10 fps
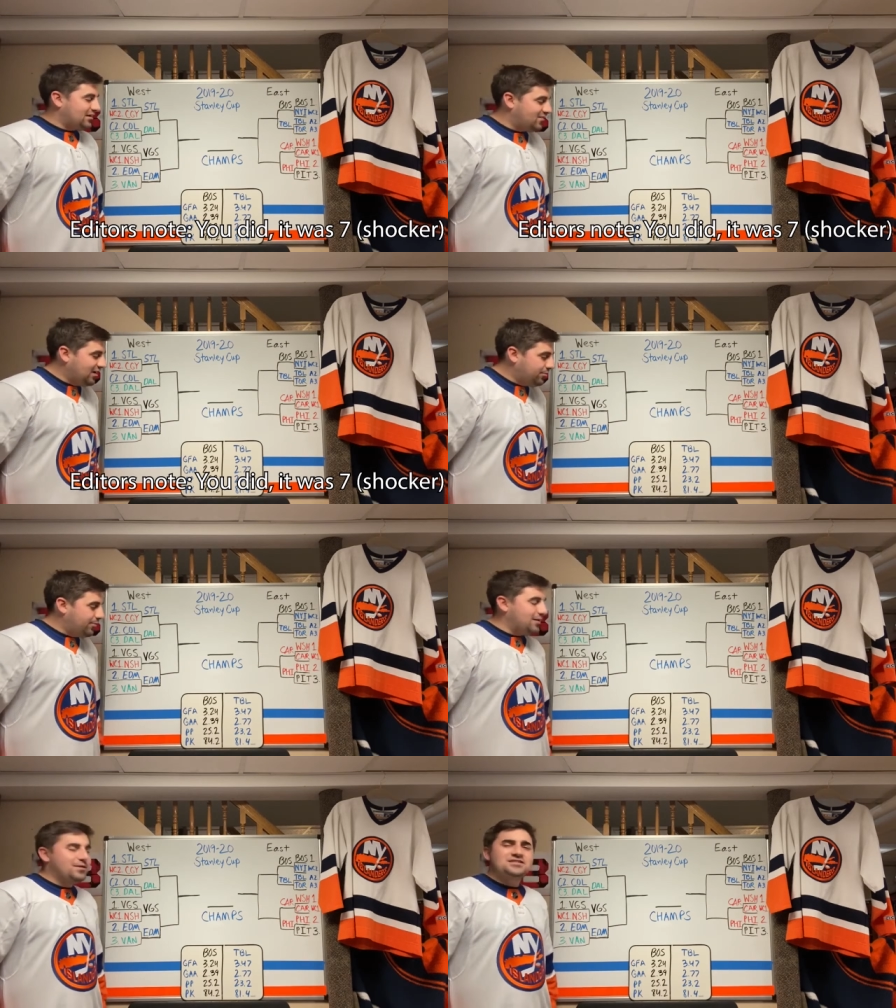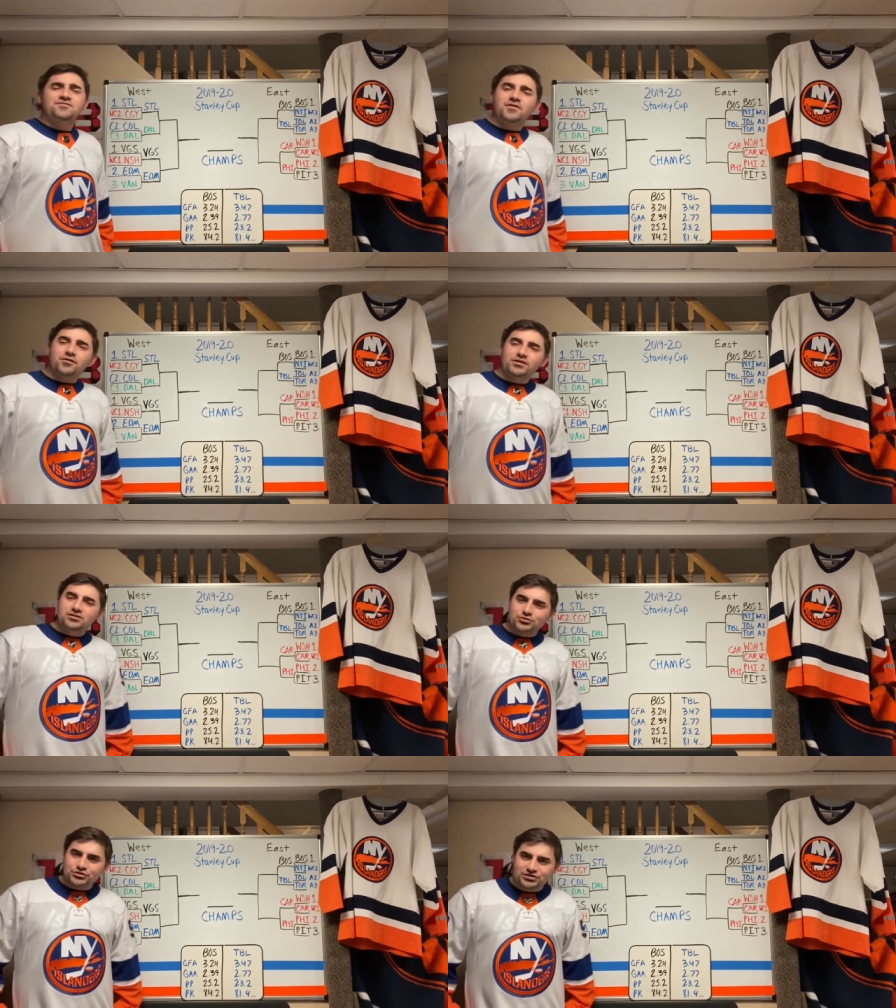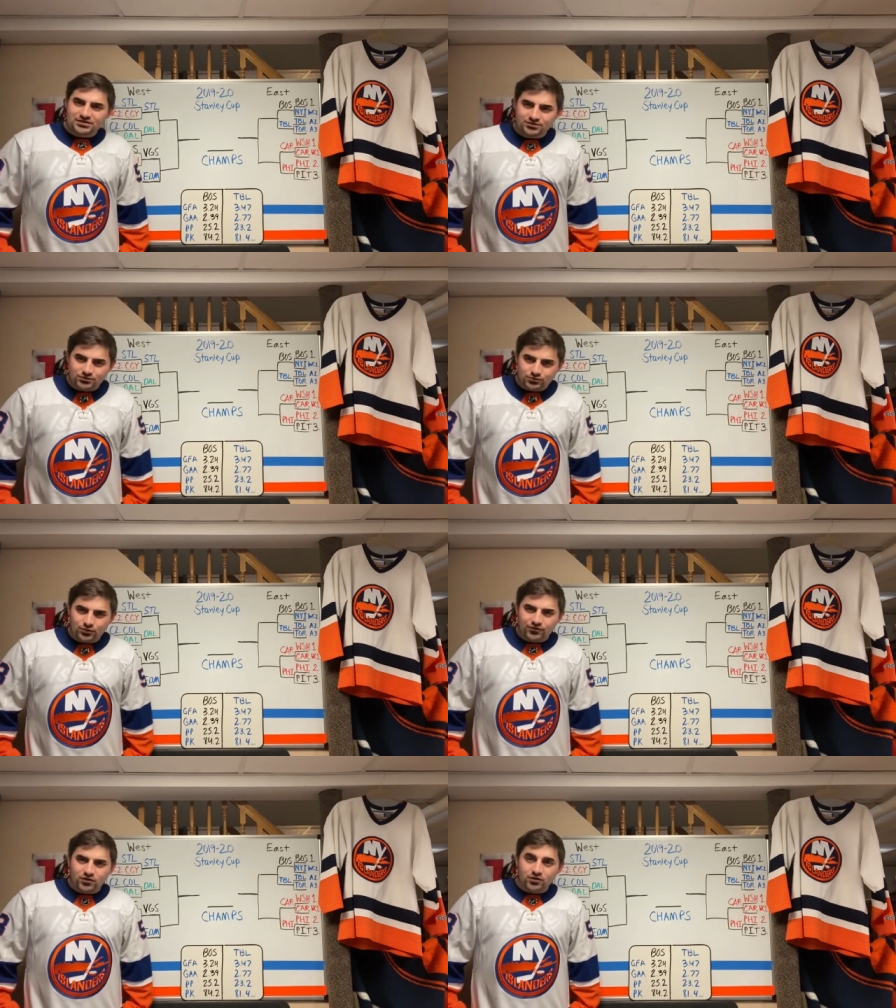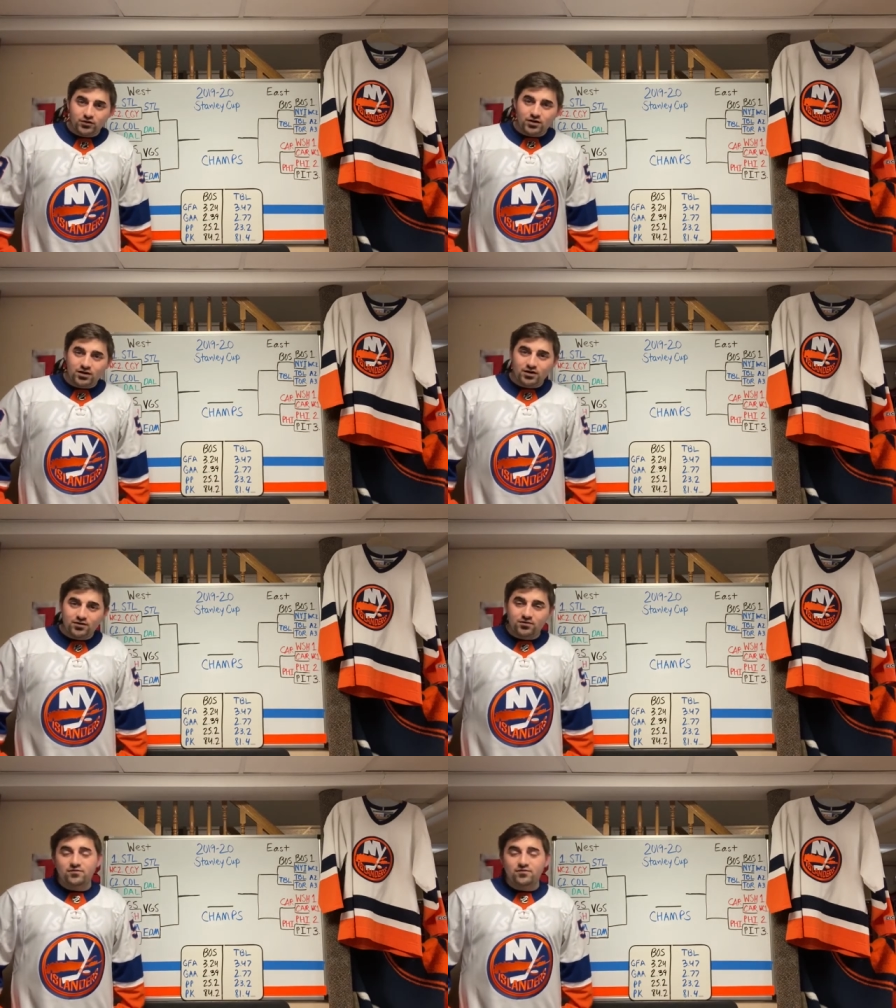Tampa Bay makes it very interesting with their uh,